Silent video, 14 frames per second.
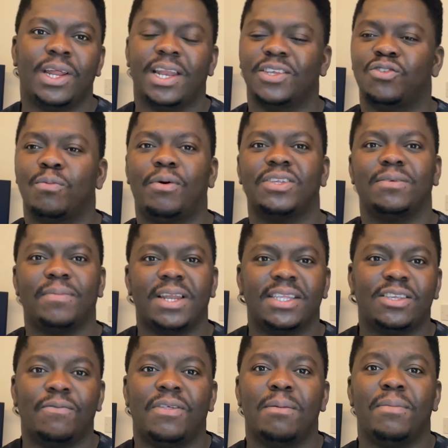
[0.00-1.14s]
There's no possibility
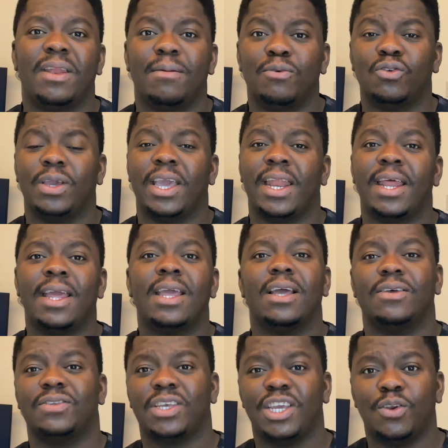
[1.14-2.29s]
of them being able to get a
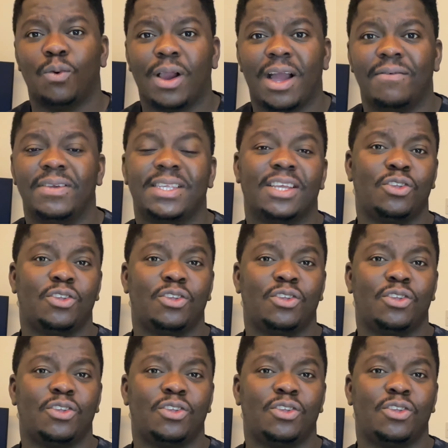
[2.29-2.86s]
skilled worker visa.